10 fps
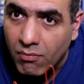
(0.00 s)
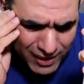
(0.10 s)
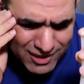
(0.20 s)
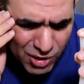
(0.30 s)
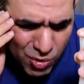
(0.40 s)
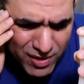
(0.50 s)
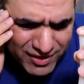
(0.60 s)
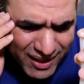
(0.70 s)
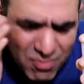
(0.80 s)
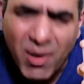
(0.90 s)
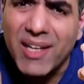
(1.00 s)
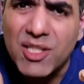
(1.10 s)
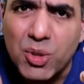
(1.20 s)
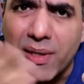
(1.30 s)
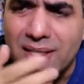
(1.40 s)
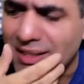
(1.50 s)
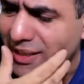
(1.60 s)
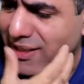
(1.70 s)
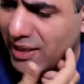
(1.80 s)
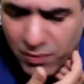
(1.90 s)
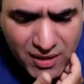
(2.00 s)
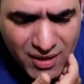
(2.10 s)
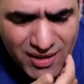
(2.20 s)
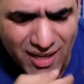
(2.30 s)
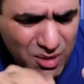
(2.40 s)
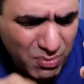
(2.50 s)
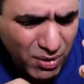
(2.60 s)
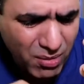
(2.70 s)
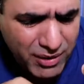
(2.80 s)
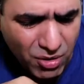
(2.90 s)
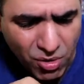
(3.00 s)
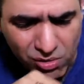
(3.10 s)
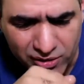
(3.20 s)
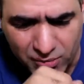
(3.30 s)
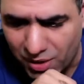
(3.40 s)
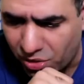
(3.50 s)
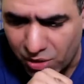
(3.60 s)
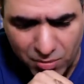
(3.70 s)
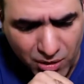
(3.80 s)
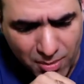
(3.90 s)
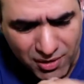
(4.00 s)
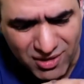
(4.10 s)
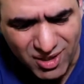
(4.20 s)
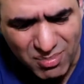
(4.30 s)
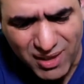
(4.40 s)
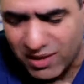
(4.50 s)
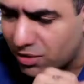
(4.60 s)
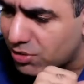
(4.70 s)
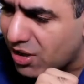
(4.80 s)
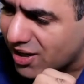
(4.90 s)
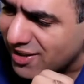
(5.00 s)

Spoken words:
Well, it's cooler than minus 26 that we need, and it's probably colder. My thermocouple is not making a good